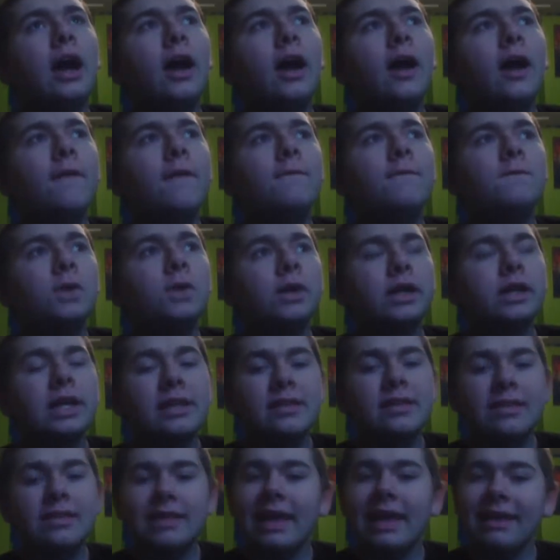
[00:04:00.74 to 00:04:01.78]
a
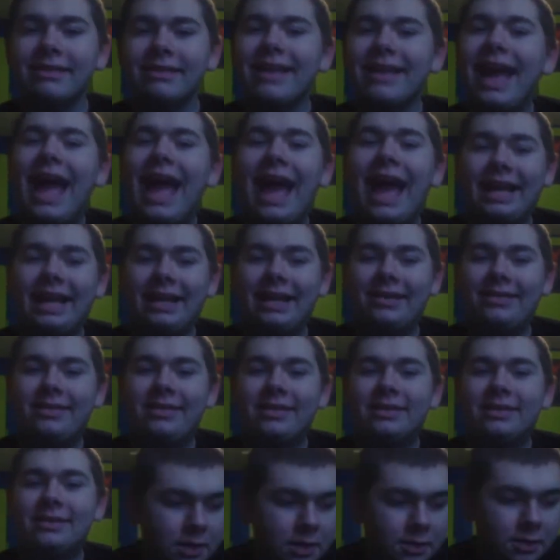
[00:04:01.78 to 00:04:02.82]
freaking sex addict.
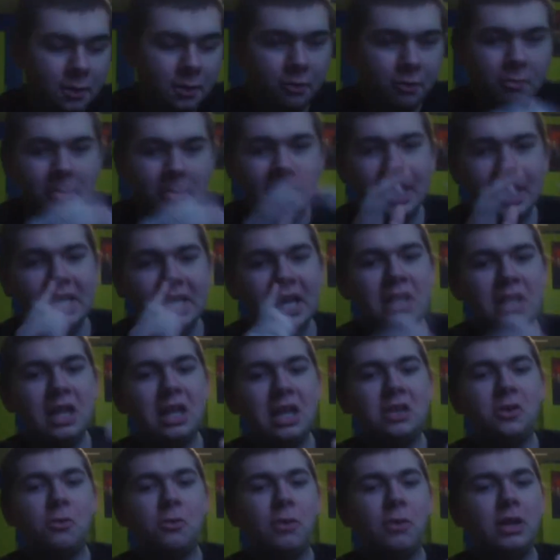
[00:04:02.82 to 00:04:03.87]
There's many
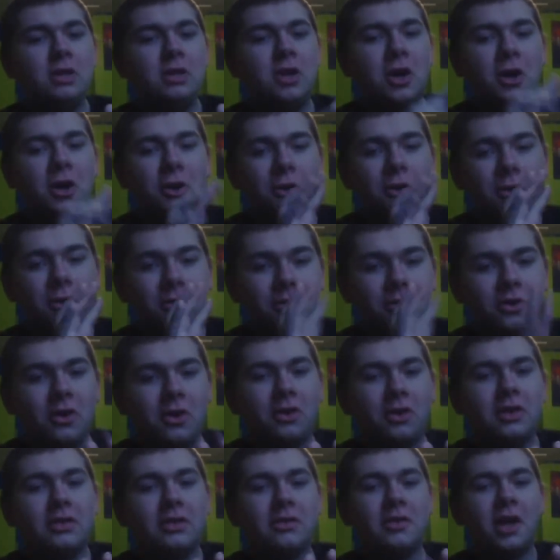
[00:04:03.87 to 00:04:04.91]
innuendos and
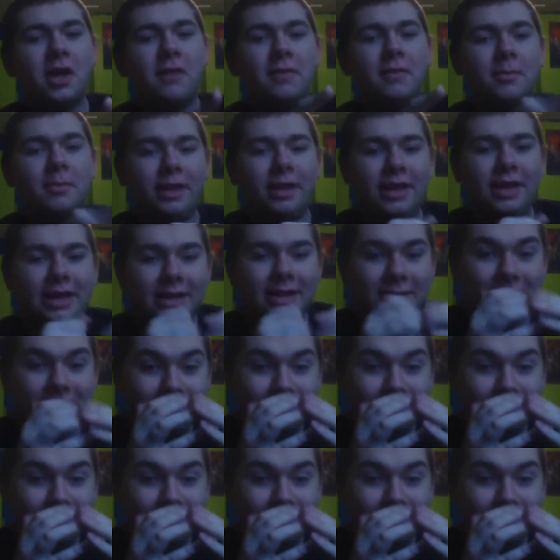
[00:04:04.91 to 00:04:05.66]
all this stuff. I'm like,